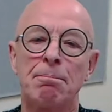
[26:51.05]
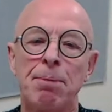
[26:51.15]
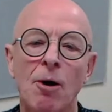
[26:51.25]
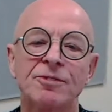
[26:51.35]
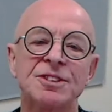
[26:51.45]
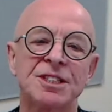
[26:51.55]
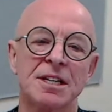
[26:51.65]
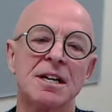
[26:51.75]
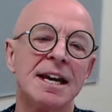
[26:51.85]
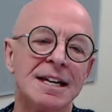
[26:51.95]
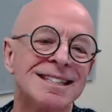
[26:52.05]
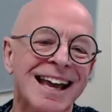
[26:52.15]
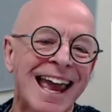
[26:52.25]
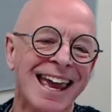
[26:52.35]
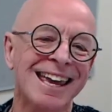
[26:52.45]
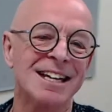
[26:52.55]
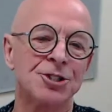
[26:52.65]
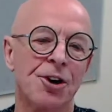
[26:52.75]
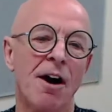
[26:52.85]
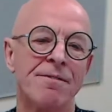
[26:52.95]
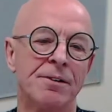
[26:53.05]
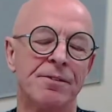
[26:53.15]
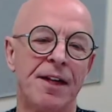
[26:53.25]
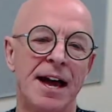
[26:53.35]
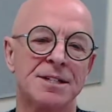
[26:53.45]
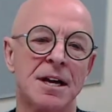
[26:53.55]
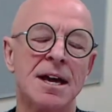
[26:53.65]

Poverty is a key driver of that.